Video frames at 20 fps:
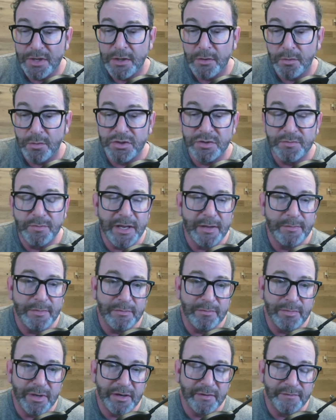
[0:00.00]
which may be
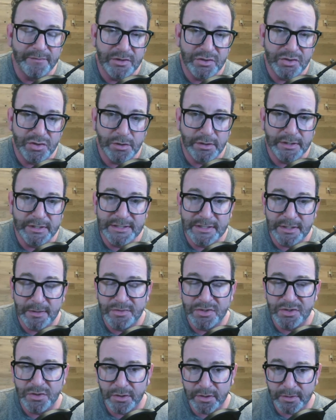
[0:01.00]
beneficial in some
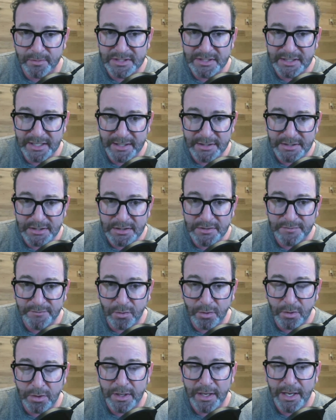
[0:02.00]
circumstances
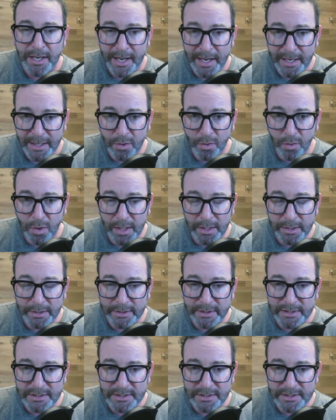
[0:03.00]
for egg quality.